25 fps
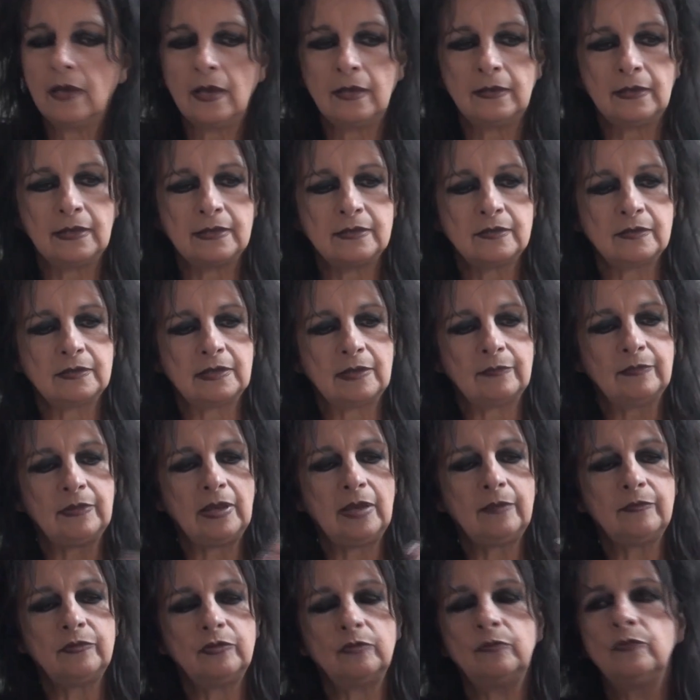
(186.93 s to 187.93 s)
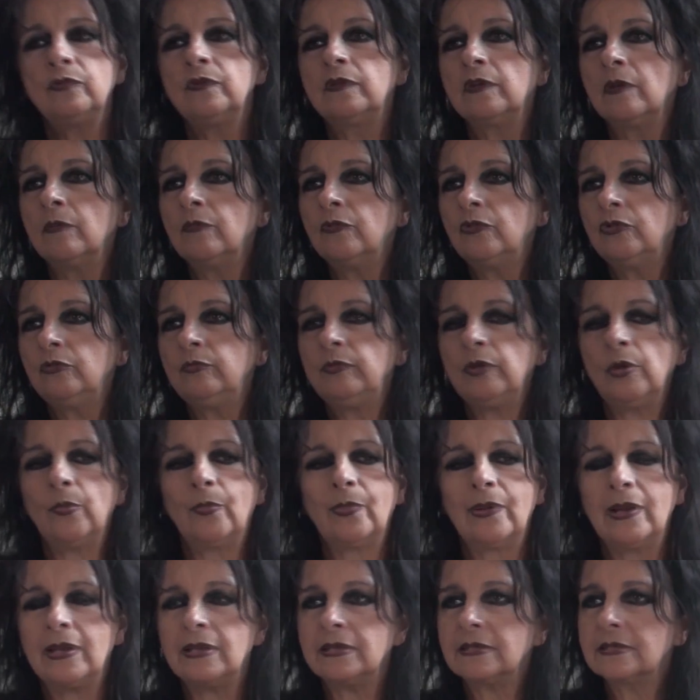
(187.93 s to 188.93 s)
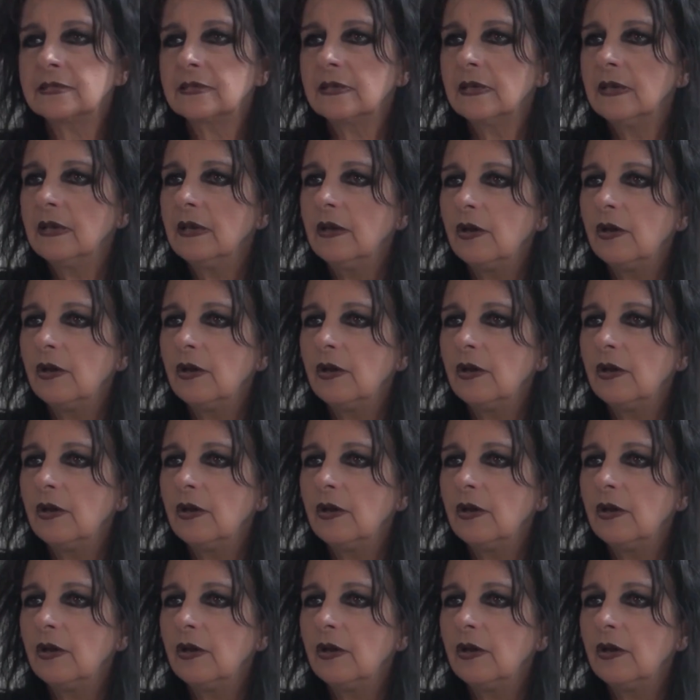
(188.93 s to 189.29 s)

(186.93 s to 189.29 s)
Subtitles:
and at the same time the museum could be a place,